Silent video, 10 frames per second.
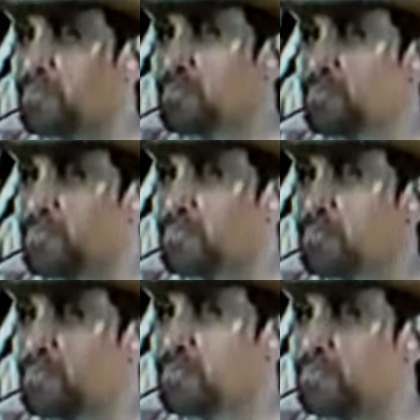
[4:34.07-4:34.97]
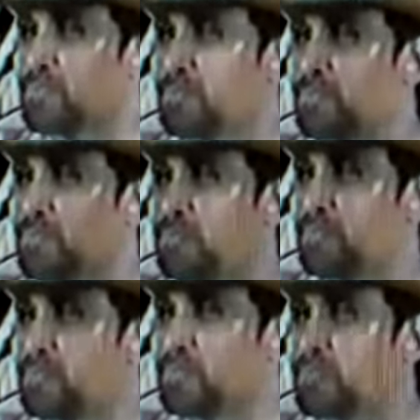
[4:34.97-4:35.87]
on Palladius.
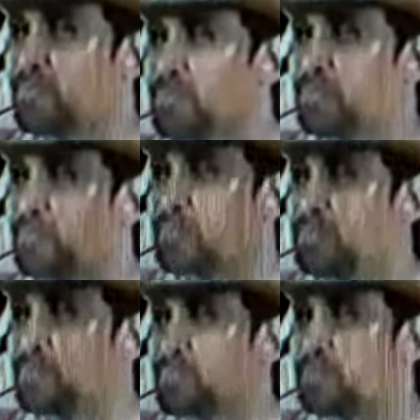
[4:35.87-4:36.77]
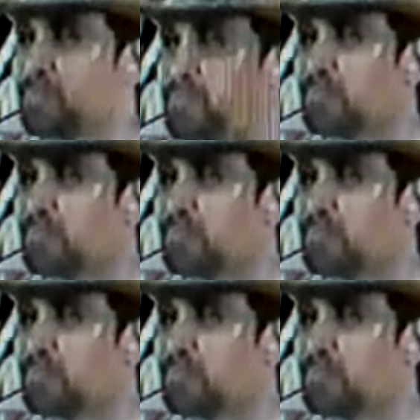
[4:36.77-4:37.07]
I mean, on Jupiter.